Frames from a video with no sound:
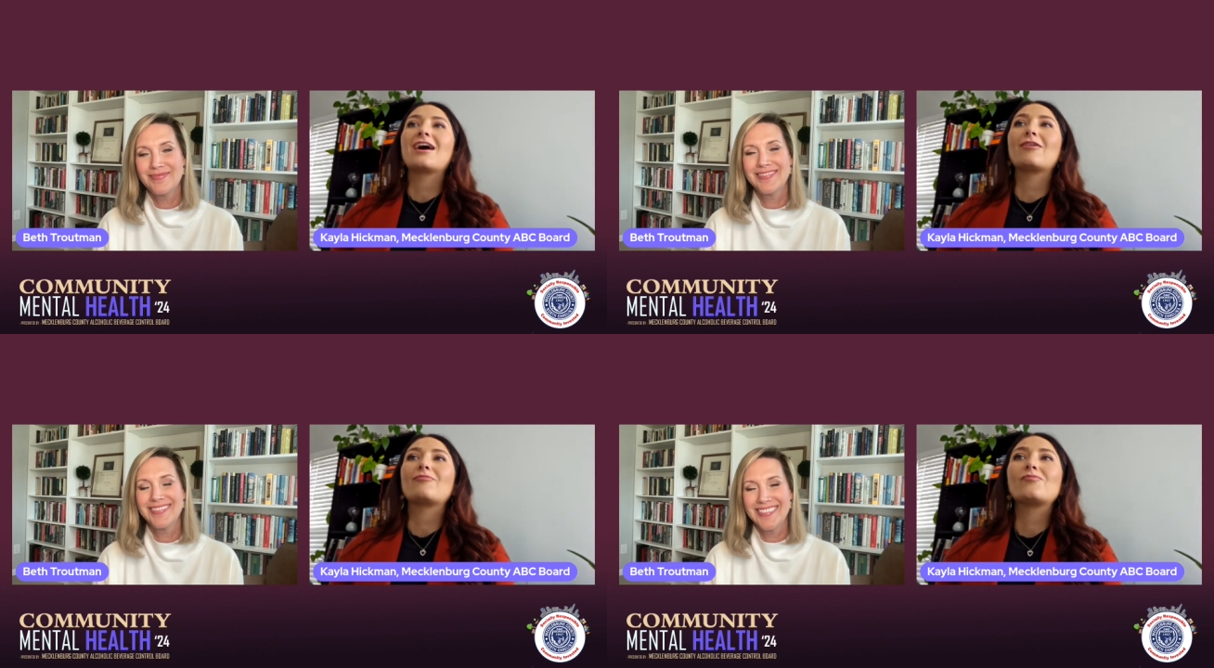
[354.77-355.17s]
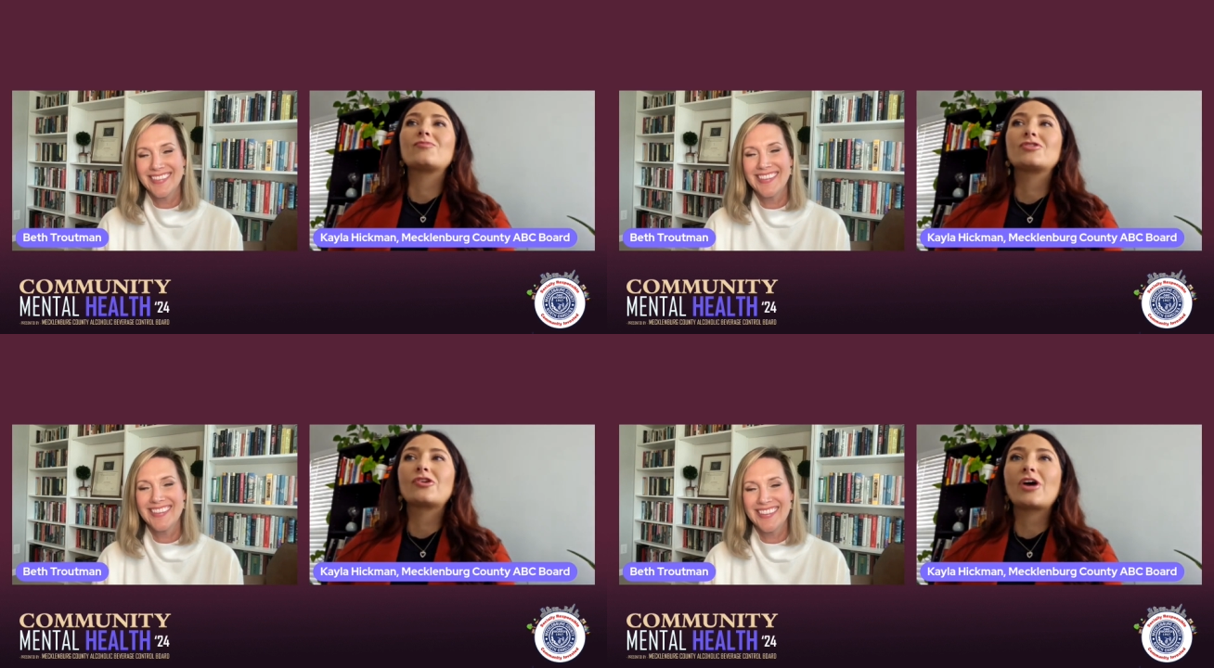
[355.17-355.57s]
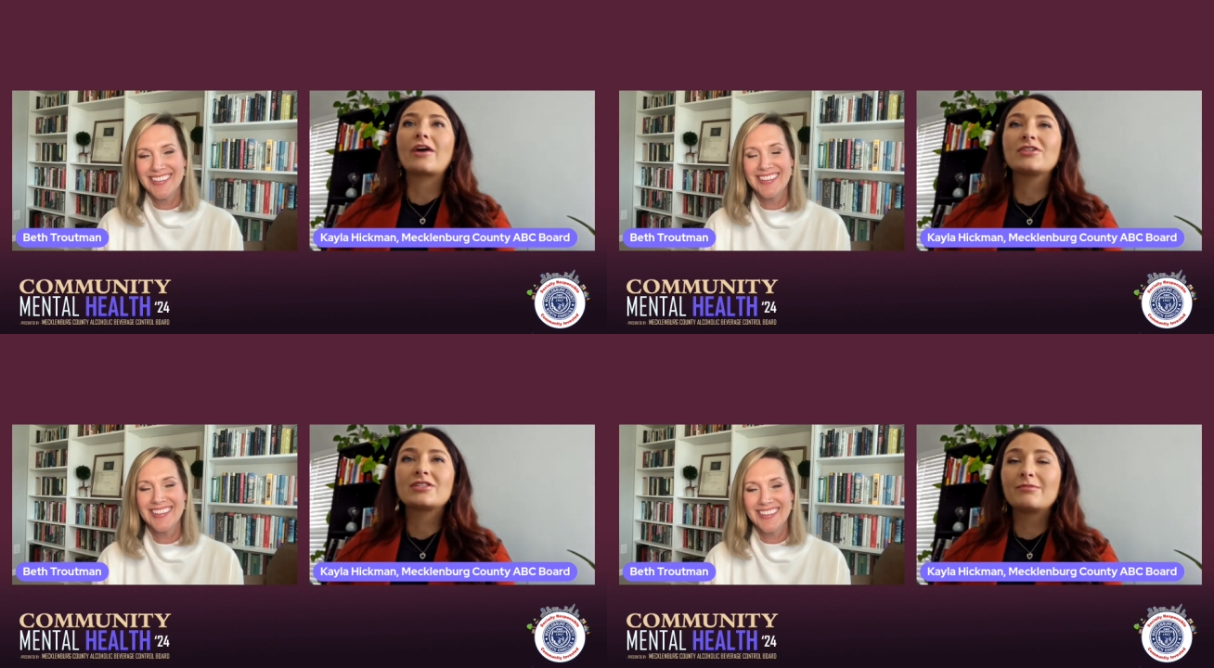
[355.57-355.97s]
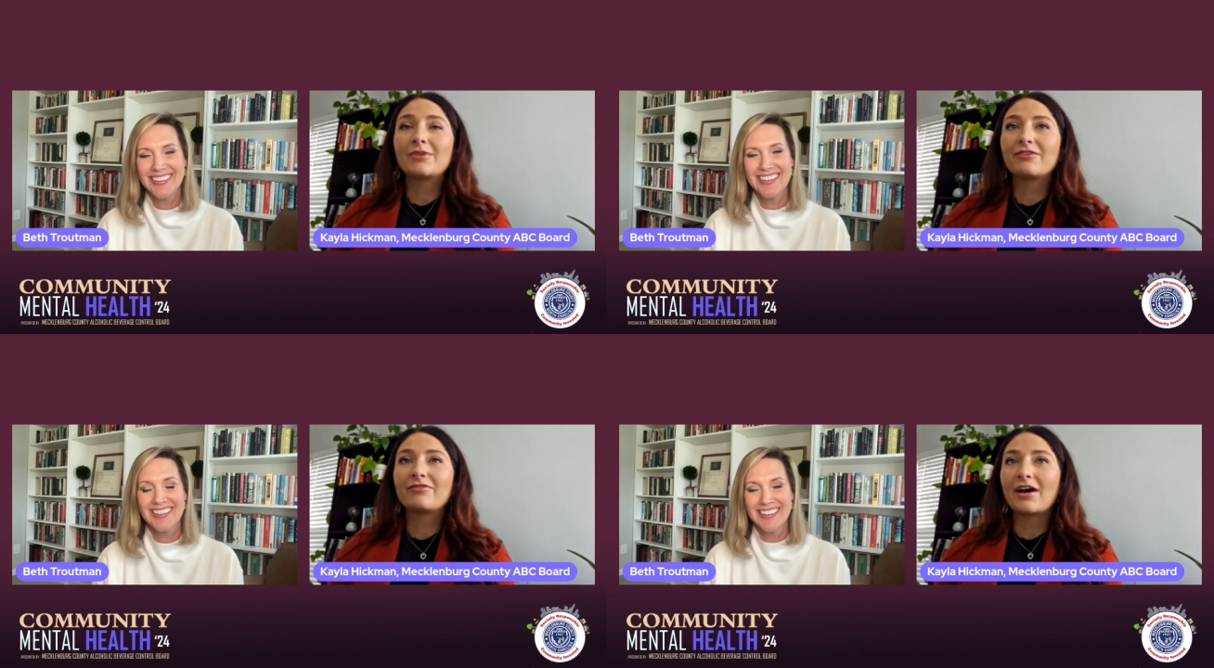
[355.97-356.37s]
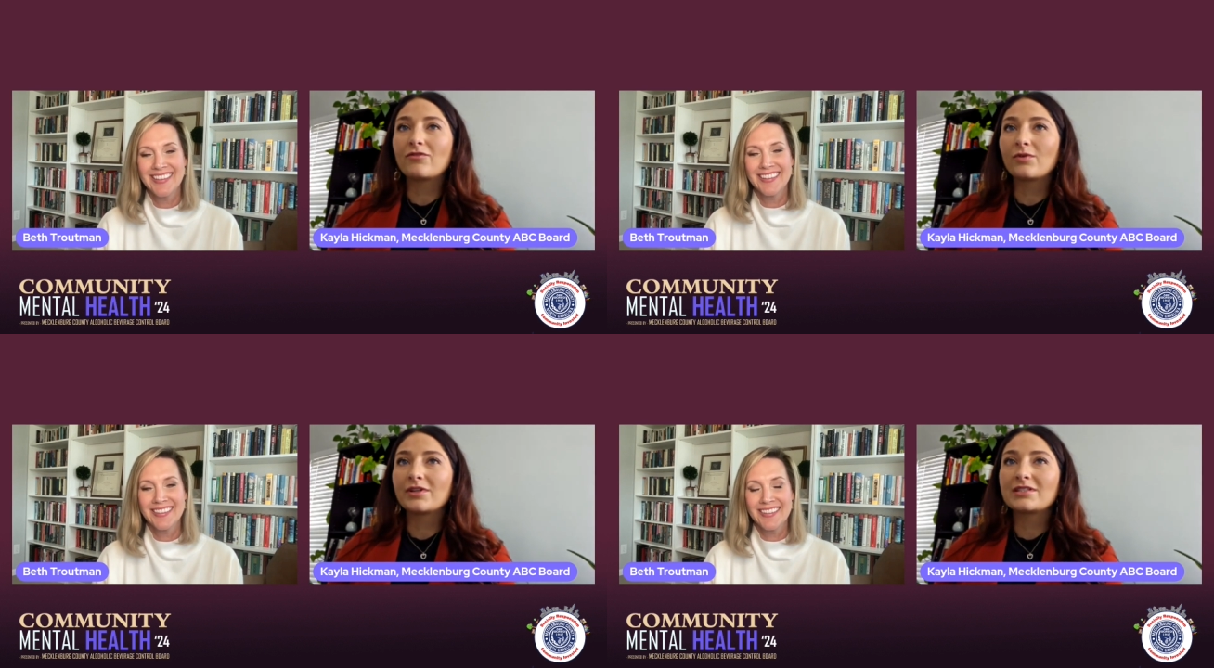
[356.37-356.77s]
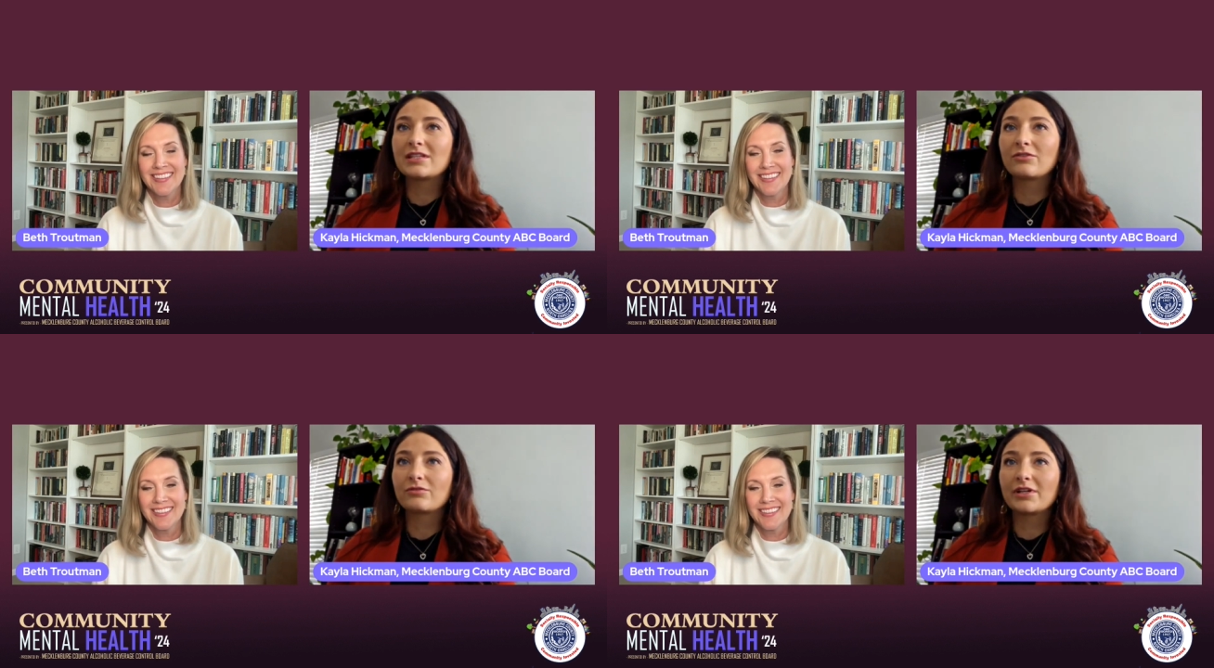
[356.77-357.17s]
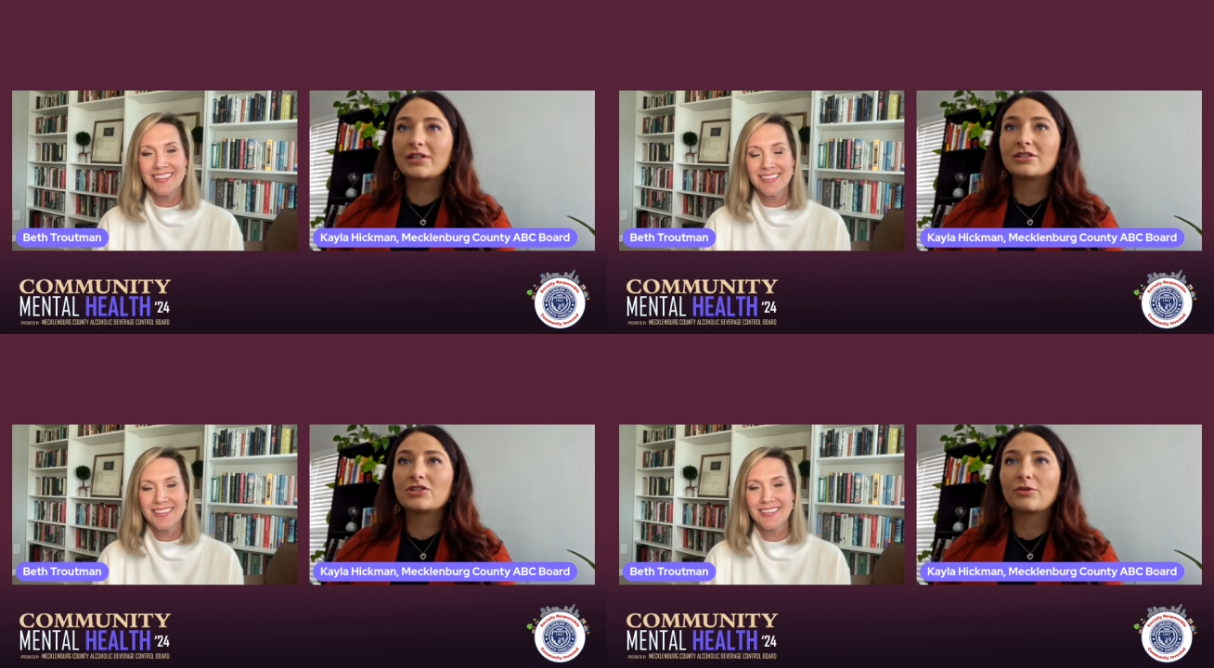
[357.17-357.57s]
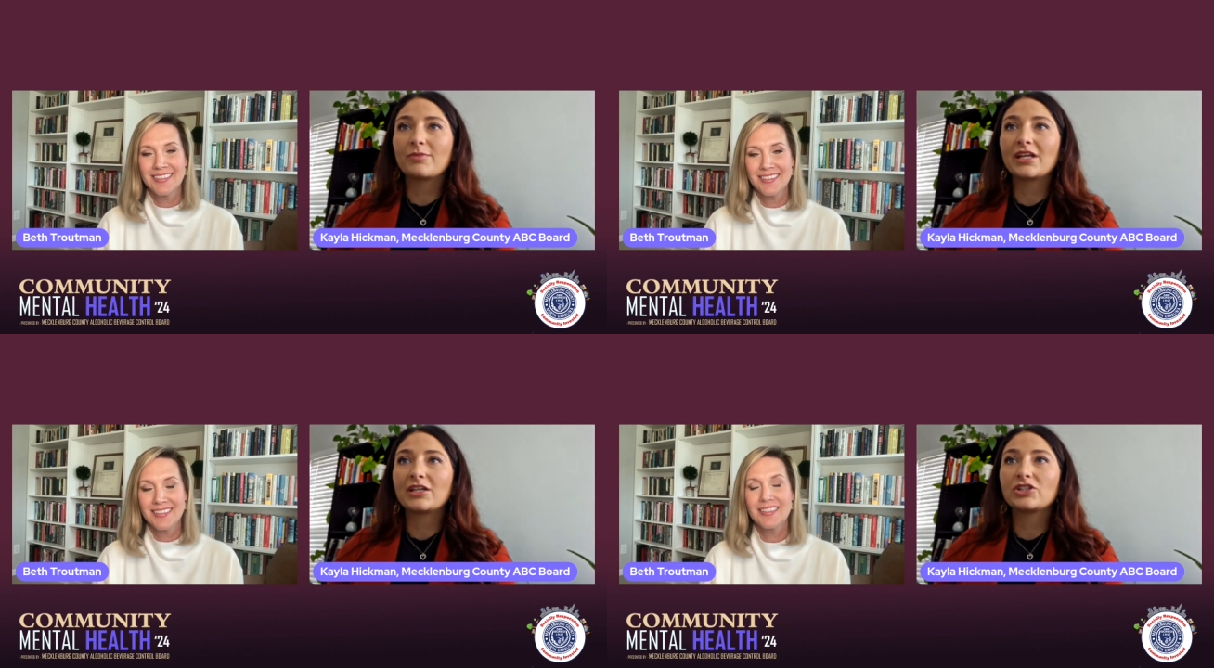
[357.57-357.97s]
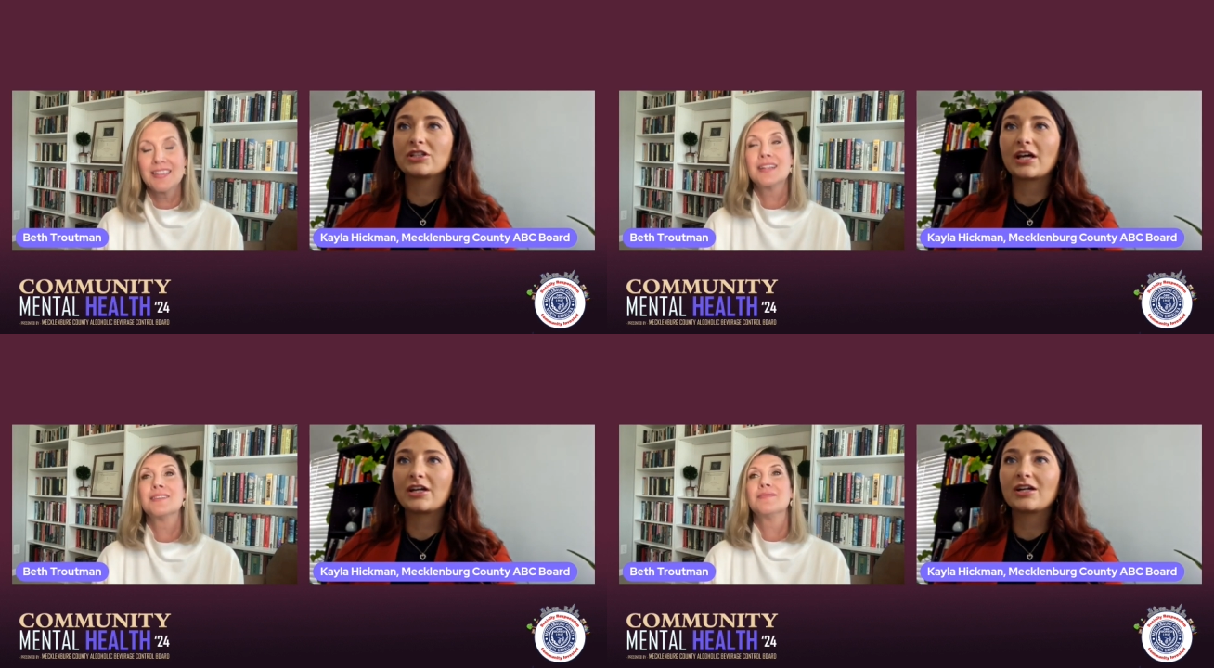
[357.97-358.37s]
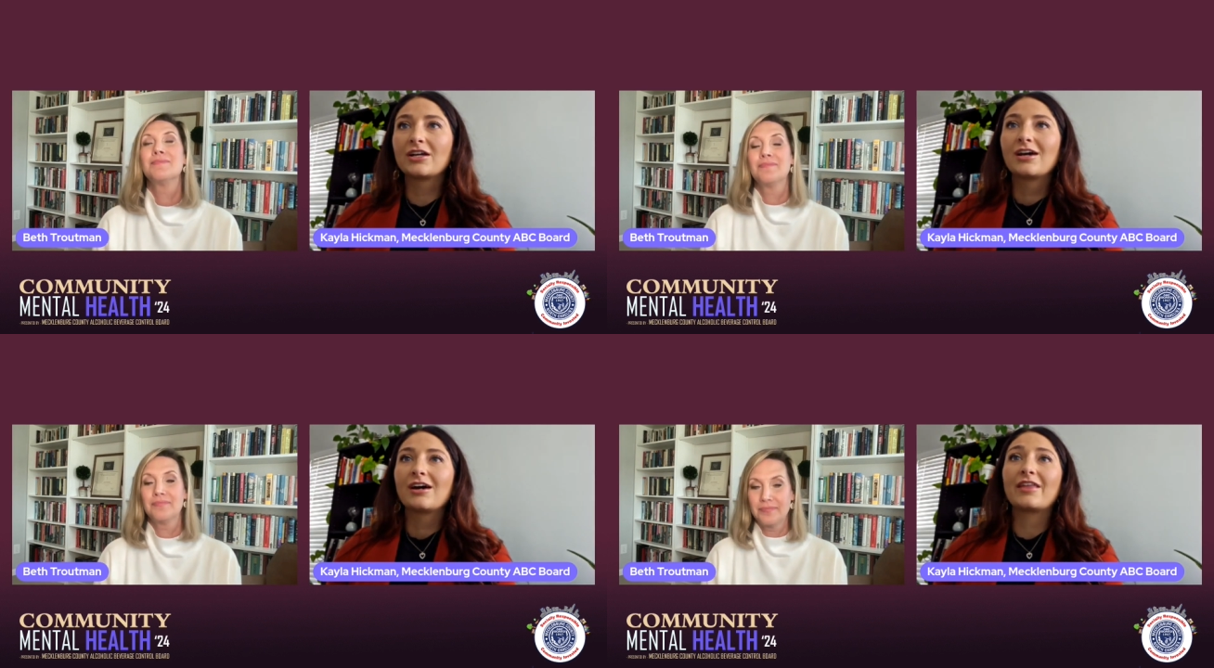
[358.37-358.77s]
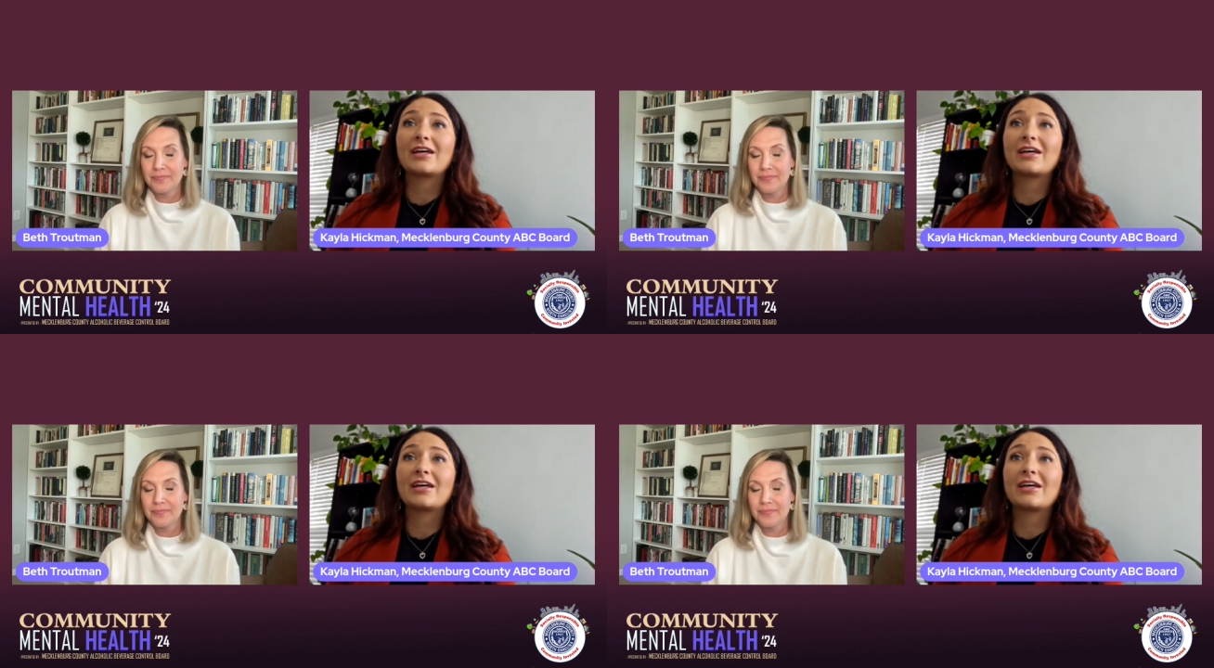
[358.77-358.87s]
Speaker 1: Um, so you have to submit a 501c3 determination letter